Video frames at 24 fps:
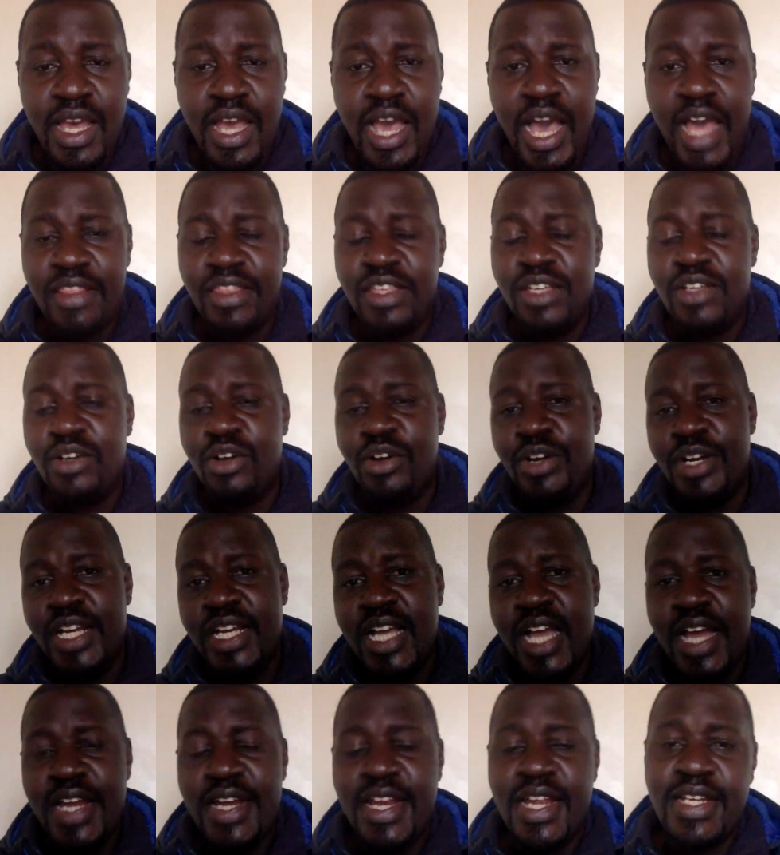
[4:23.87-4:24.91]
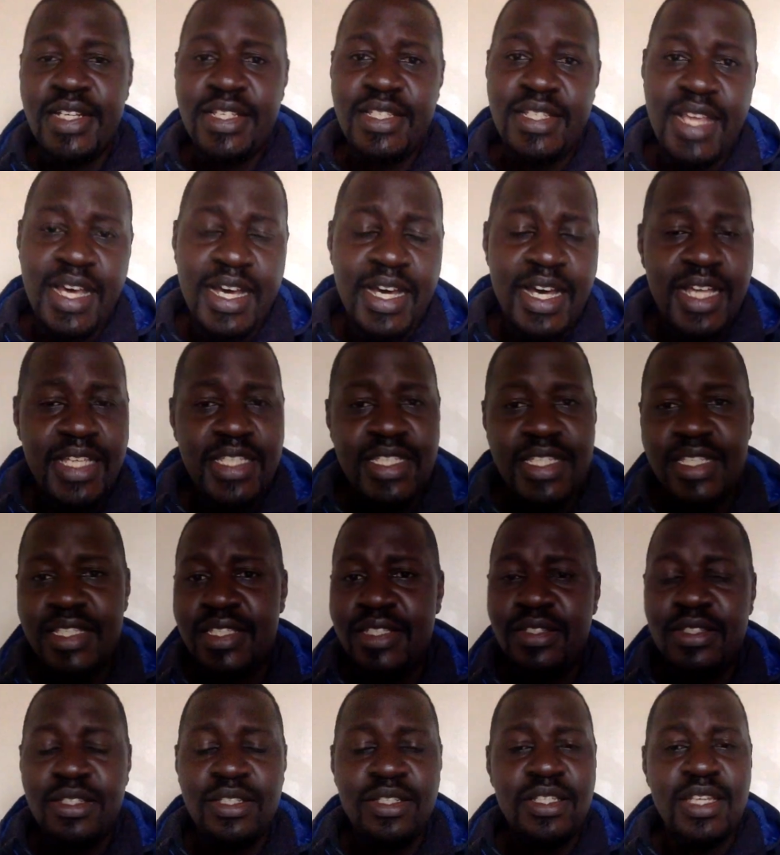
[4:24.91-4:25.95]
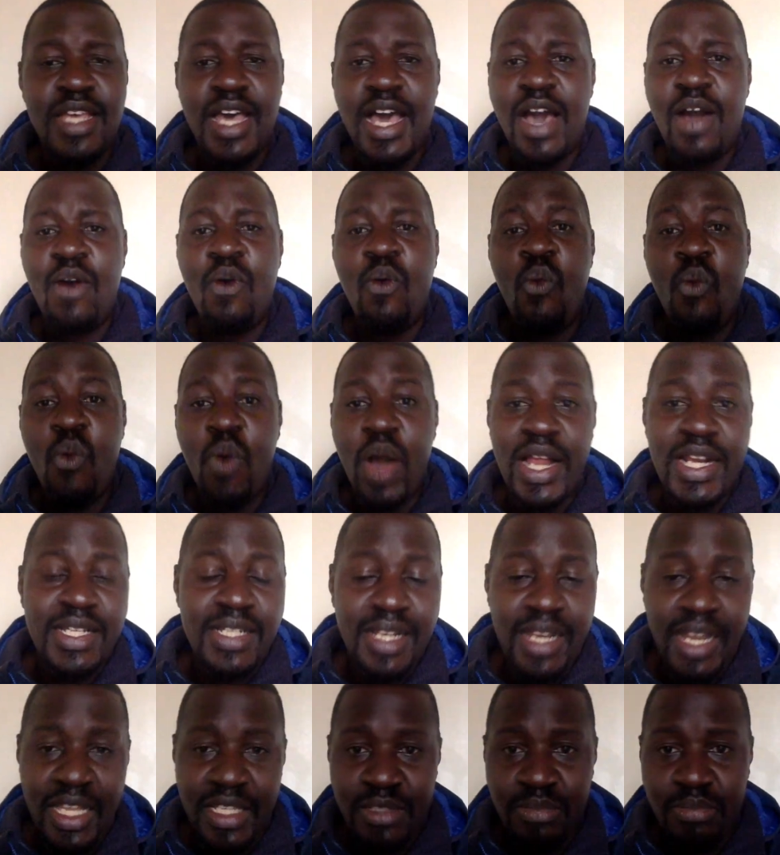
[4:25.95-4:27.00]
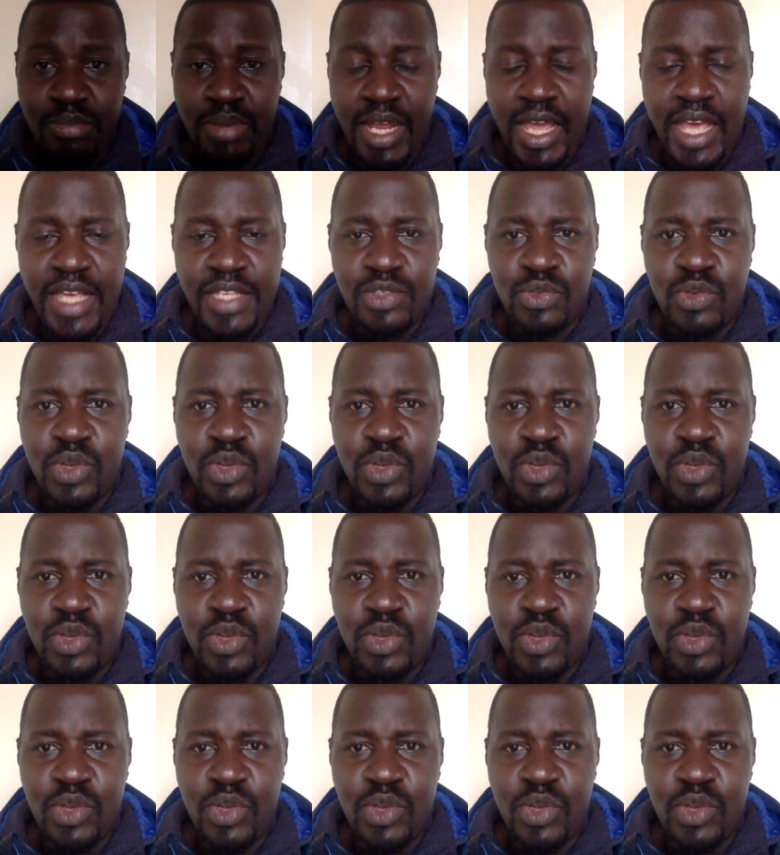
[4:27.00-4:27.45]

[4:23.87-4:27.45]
I think Odegaard and Saka just are world-class players.